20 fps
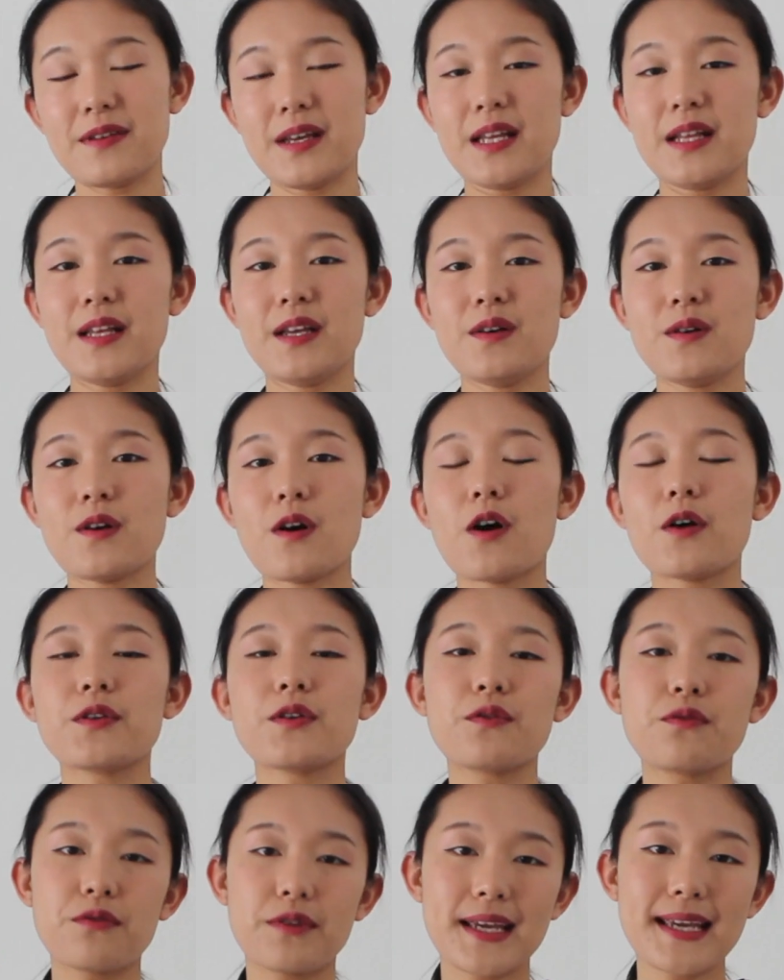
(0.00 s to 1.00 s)
video called
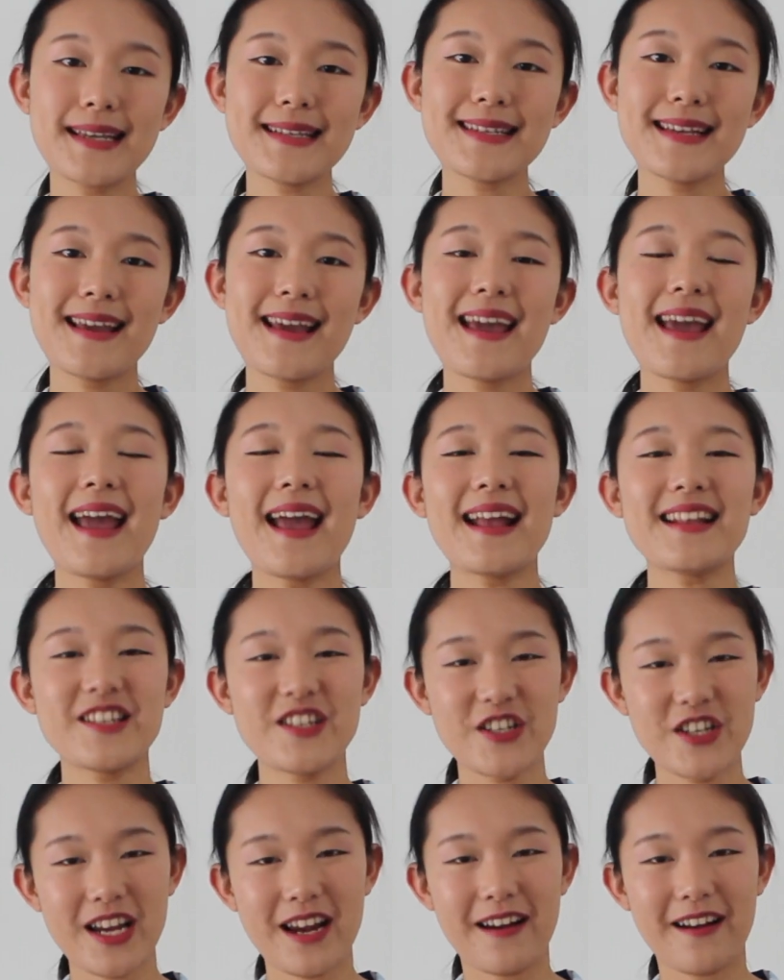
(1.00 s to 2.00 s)
Read and
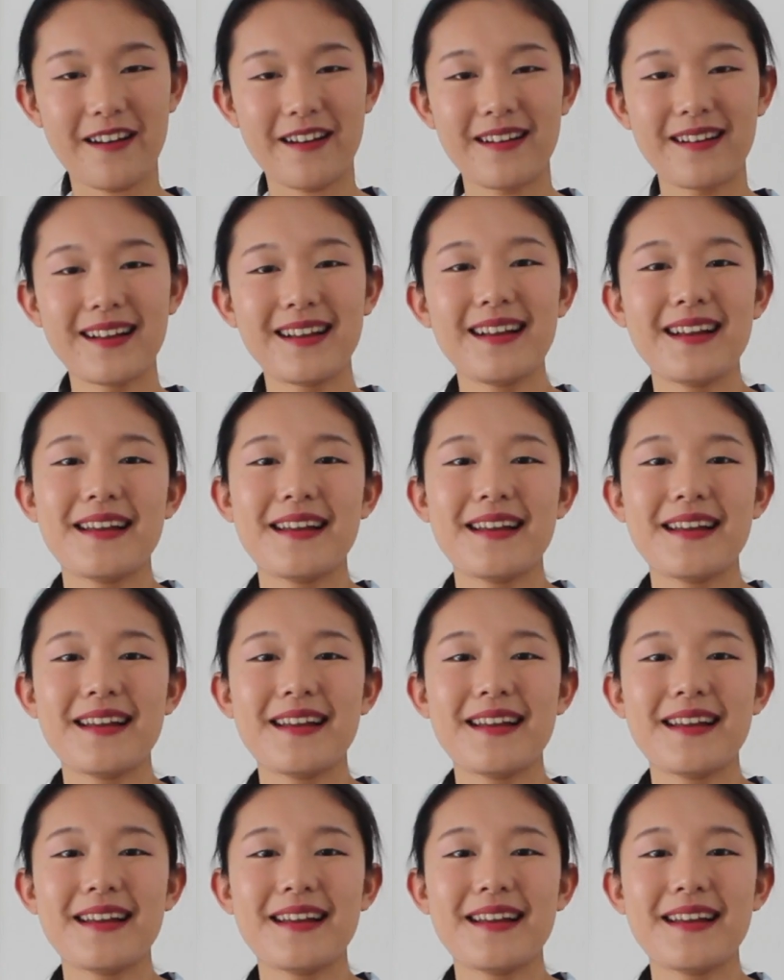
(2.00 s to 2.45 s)
Share.